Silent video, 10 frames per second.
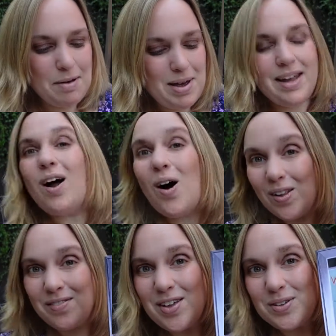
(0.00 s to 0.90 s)
I made
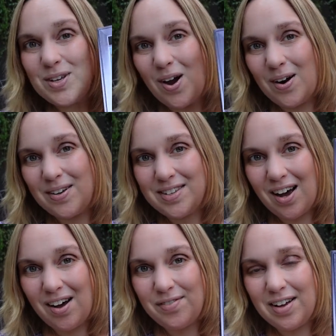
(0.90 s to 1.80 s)
all of those cards
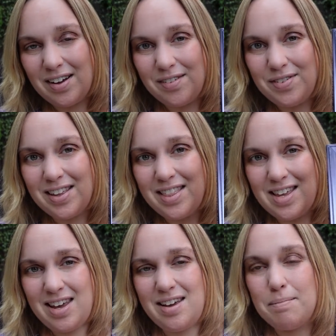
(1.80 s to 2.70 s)
off of
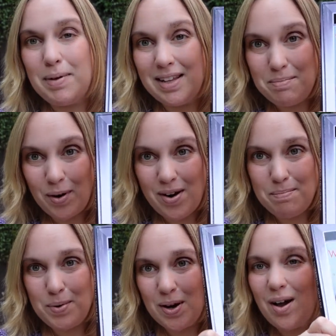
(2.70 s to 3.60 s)
the Billy
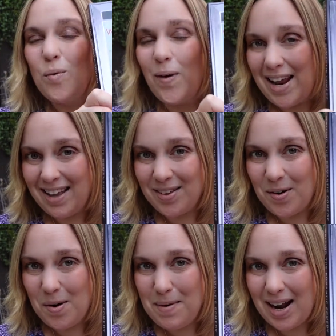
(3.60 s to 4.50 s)
Mernit book, Writing the
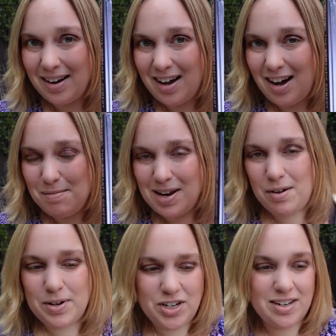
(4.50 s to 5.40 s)
Romantic Comedy,
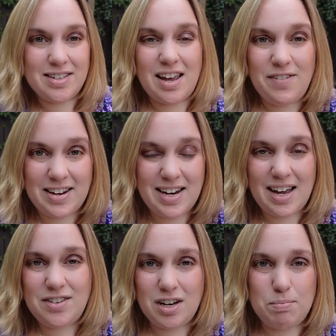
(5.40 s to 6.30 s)
which is a
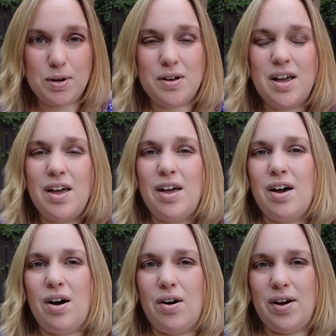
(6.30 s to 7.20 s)
fantastic book
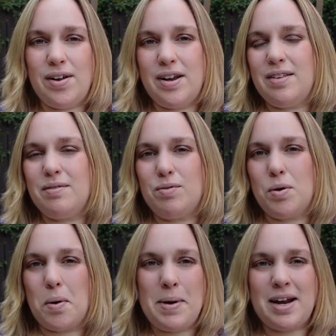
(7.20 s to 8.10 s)
on
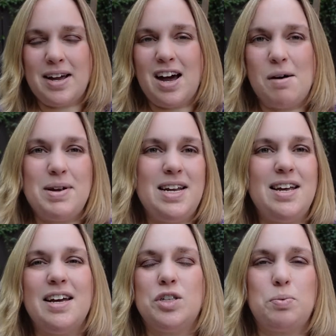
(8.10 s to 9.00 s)
the romantic
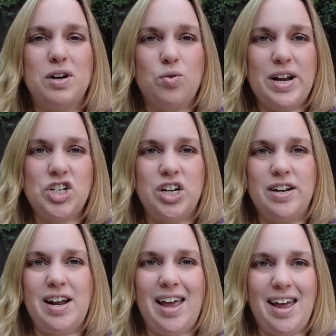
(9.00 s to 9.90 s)
comedy, its
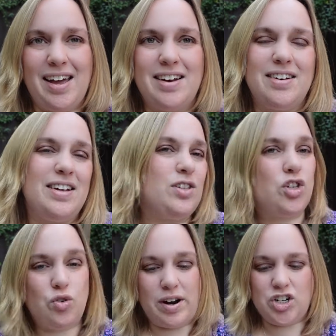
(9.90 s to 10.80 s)
progression, and its
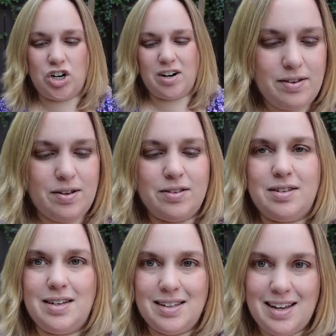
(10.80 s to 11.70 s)
structure. You can
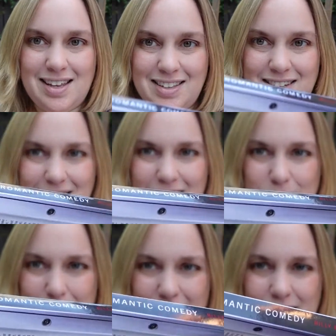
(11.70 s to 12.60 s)
see, like, it's a little
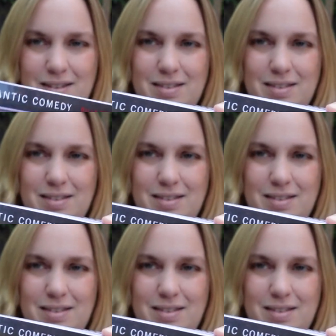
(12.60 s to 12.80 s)
bit,